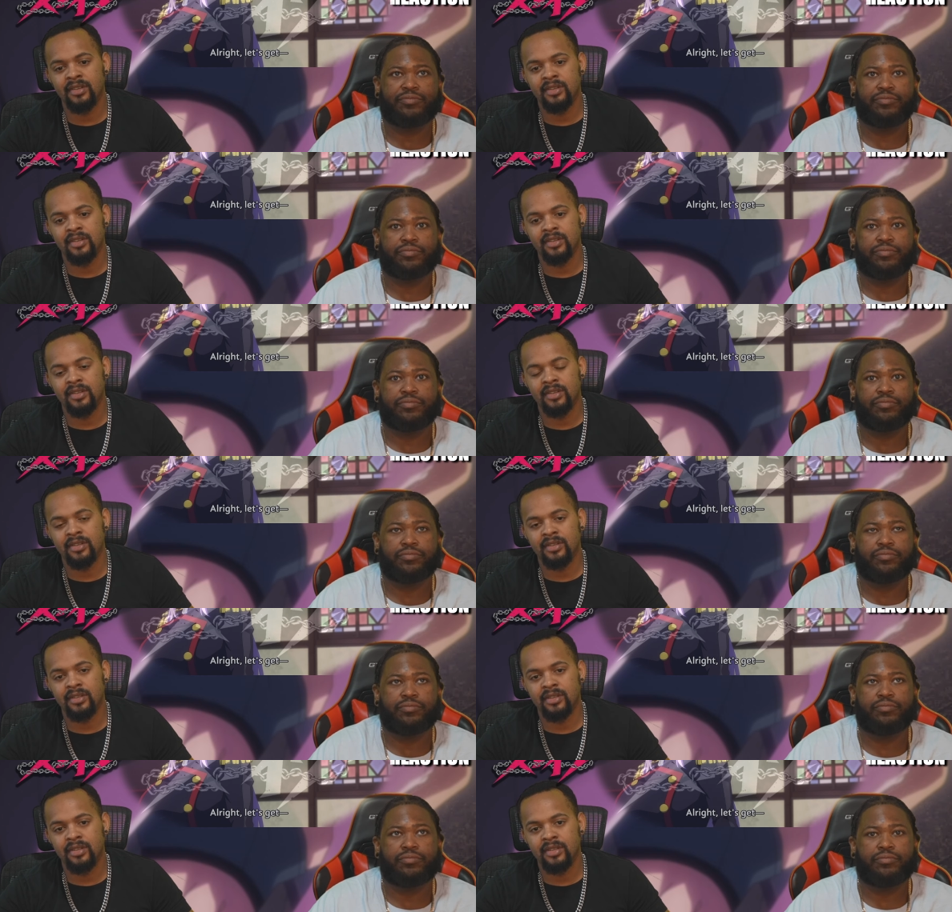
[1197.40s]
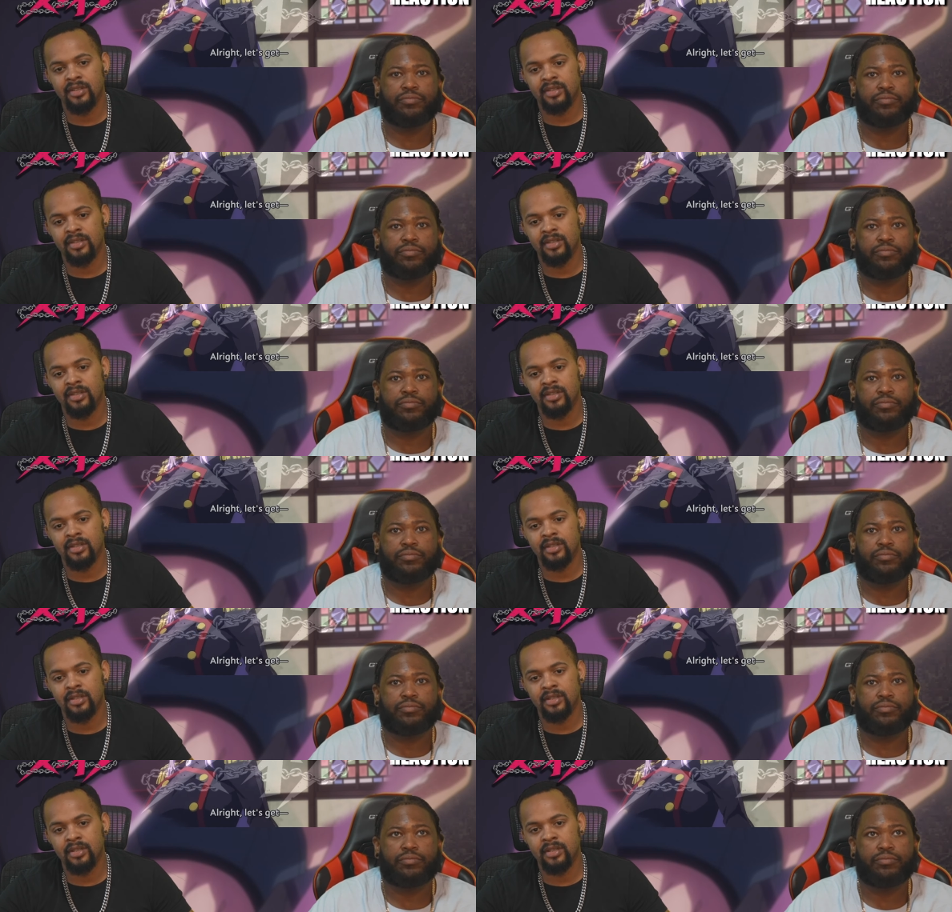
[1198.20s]

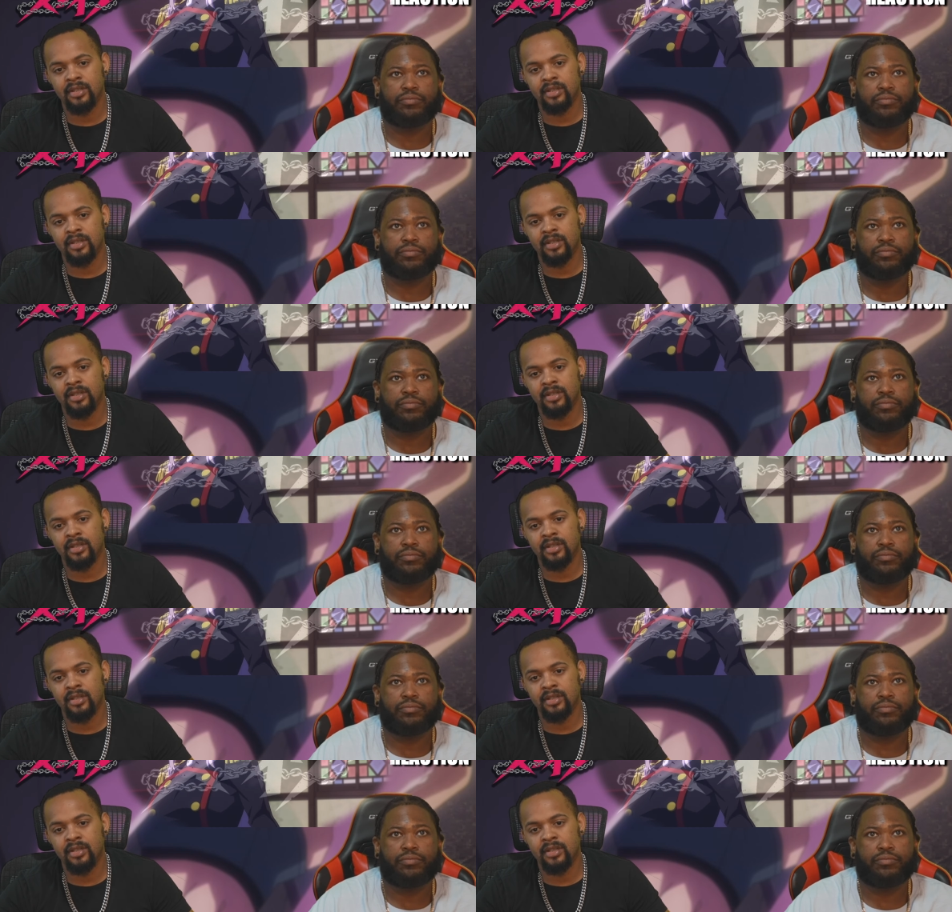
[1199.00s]
Nobody speaks.